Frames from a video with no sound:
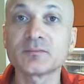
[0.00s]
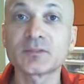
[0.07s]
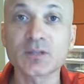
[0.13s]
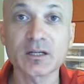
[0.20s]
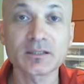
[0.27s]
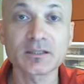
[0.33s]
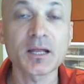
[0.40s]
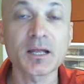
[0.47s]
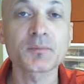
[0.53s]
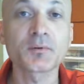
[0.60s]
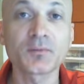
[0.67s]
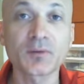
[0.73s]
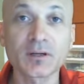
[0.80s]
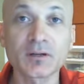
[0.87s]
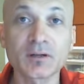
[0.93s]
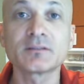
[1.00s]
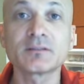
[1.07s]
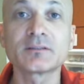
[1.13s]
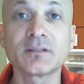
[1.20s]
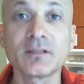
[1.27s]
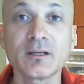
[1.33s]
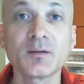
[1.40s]
try to snap your
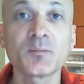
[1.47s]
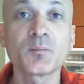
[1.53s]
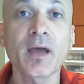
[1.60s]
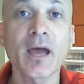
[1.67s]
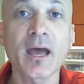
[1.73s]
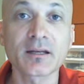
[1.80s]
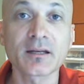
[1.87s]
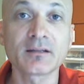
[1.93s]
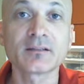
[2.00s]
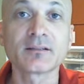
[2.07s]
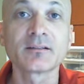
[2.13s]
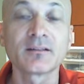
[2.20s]
fingers, pat,